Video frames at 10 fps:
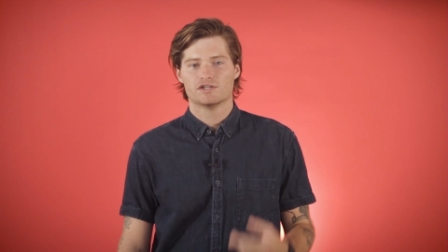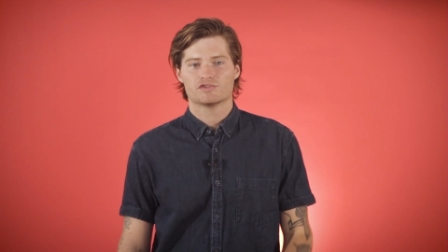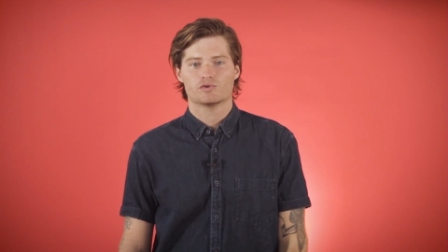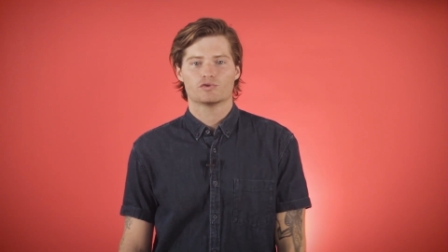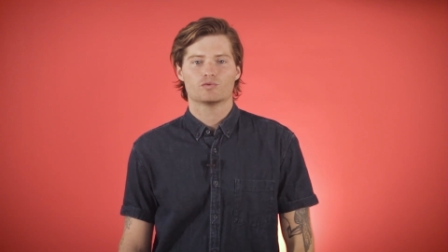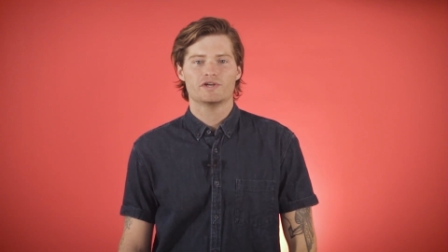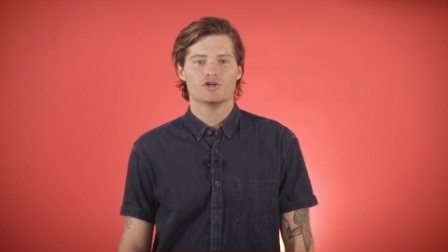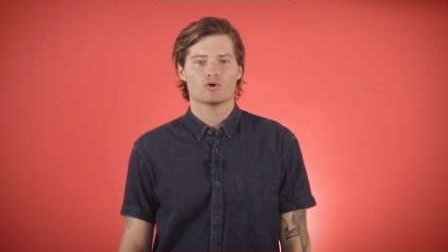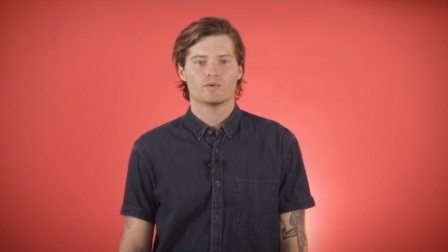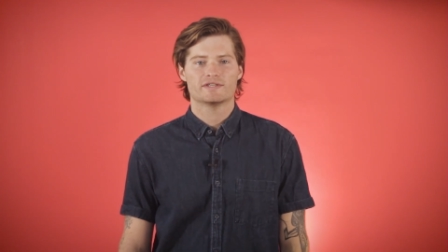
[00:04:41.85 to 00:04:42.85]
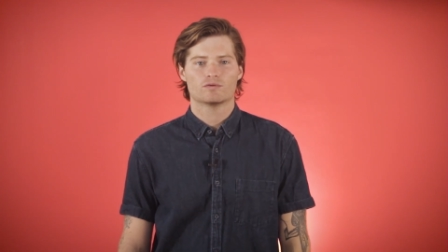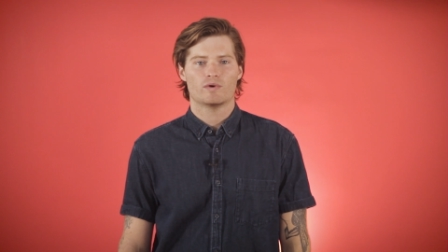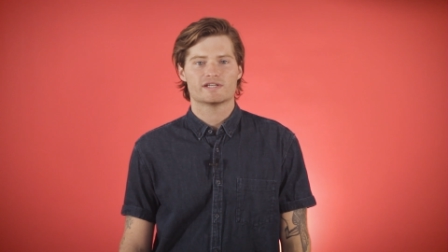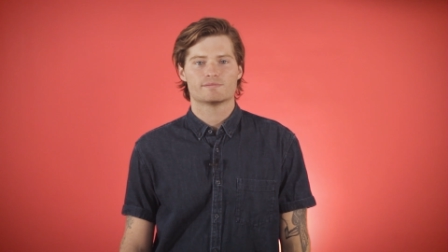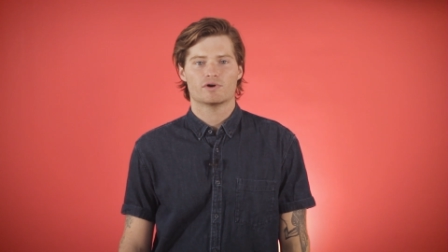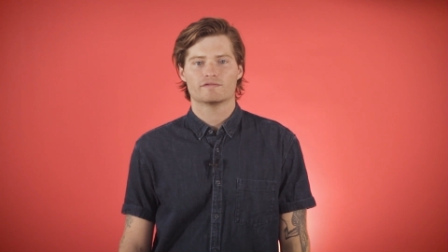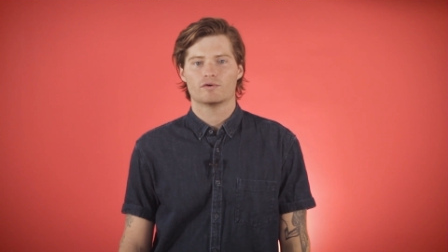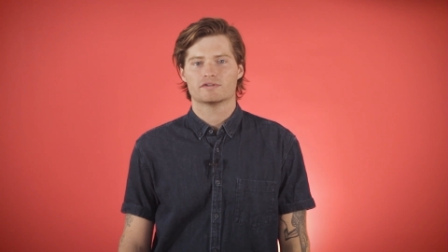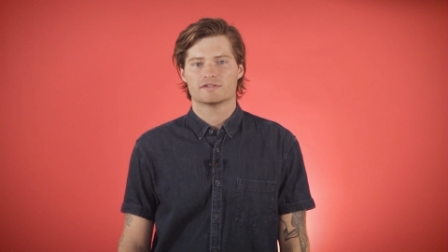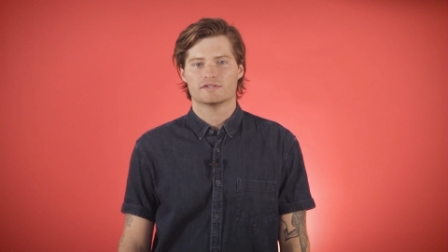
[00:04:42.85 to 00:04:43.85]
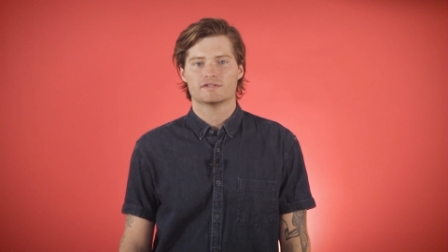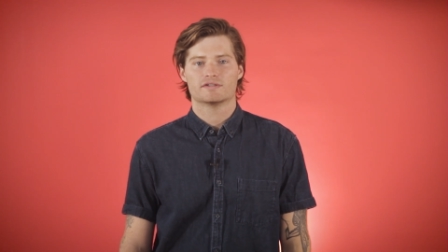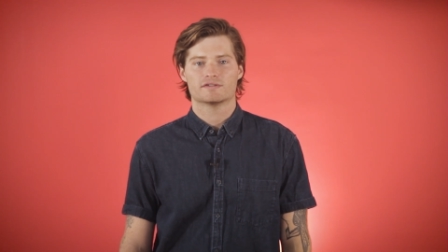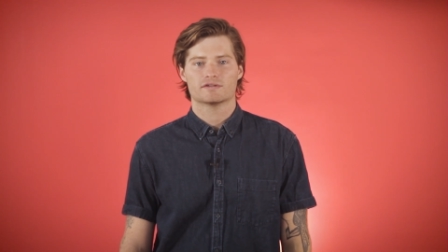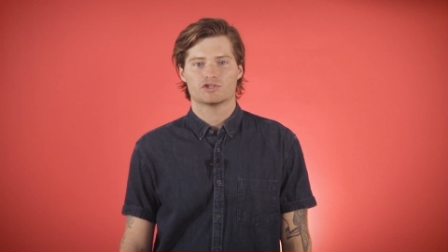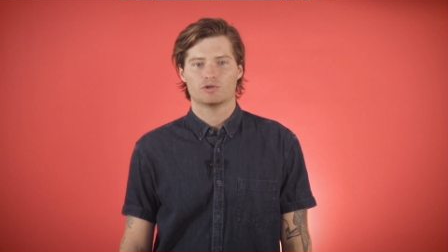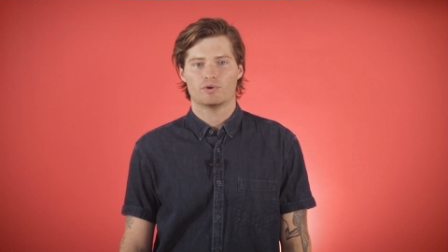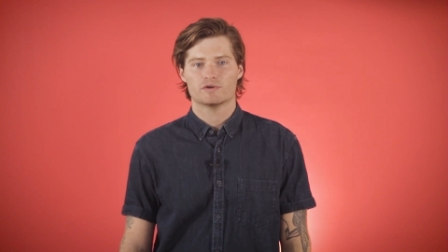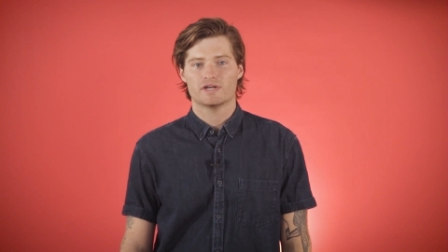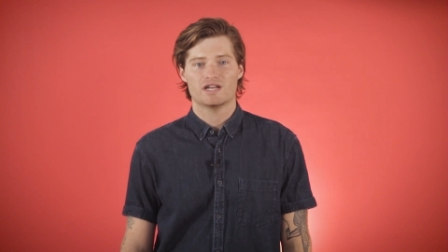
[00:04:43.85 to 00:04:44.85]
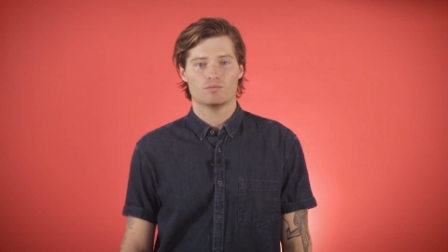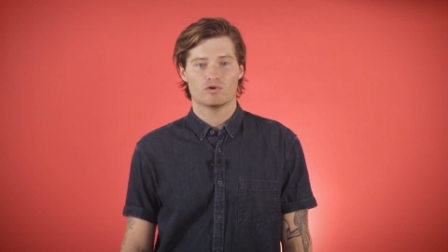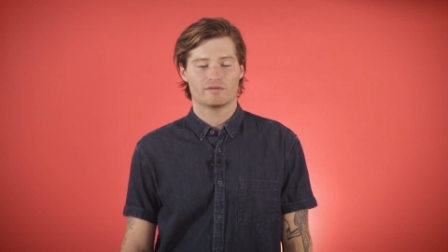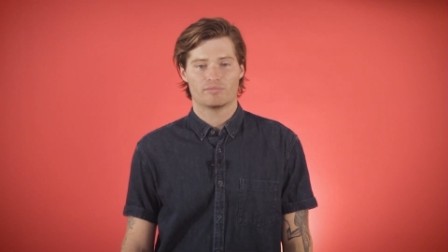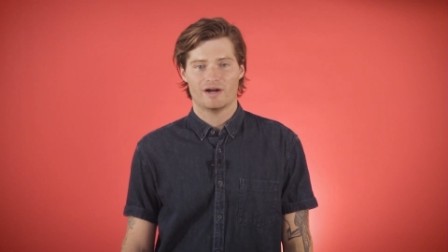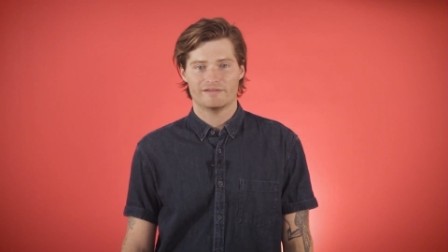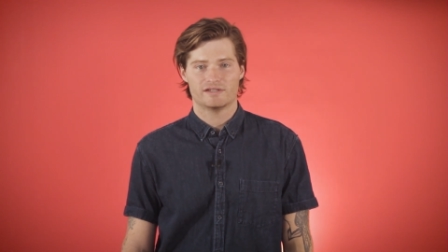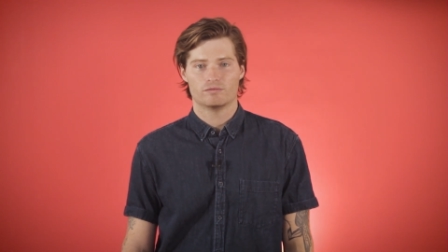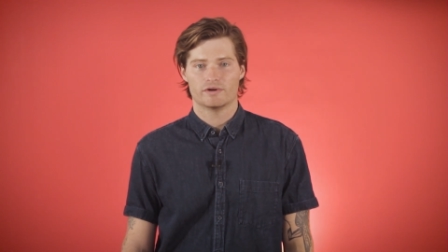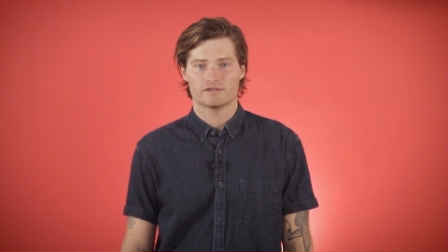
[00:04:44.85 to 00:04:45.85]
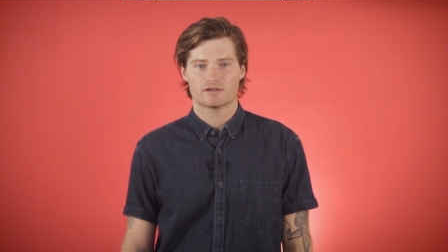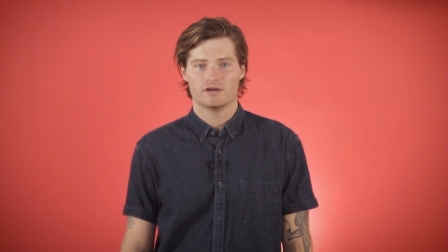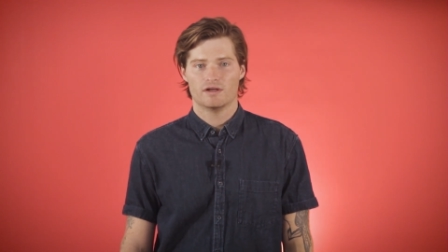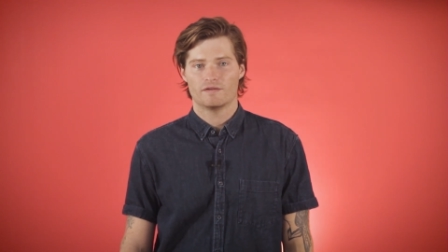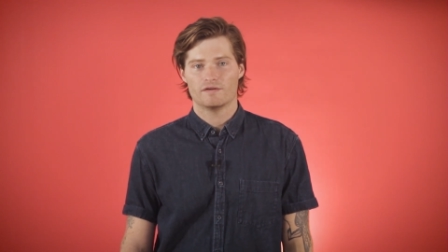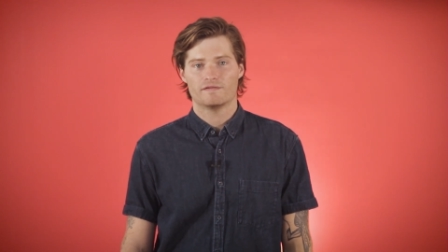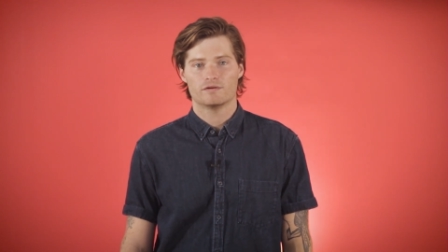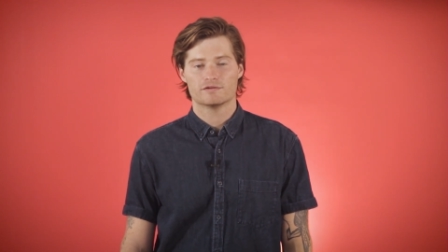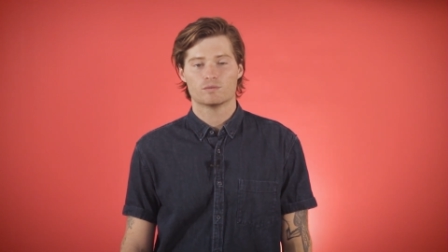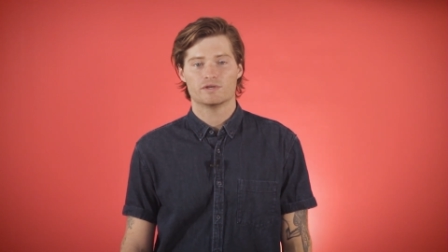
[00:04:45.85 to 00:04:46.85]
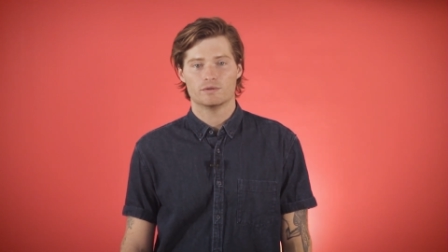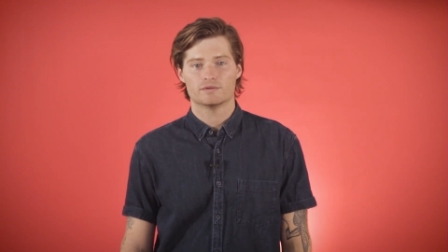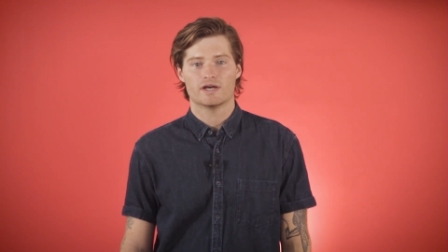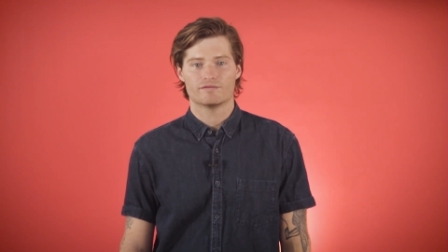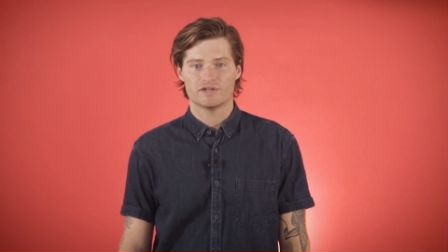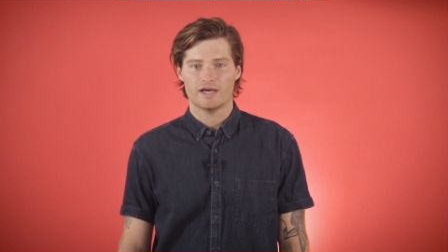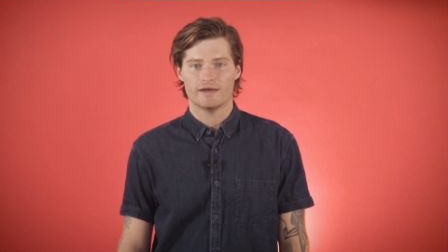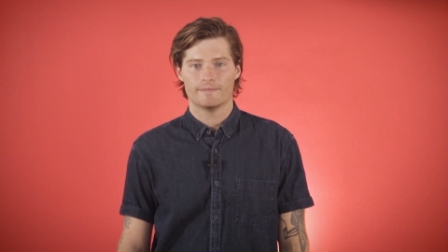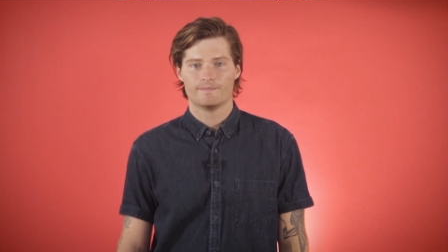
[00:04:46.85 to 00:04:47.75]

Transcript: So there's really no reason why smart voice assistants should pose any more of a privacy risk than the phones we use every day.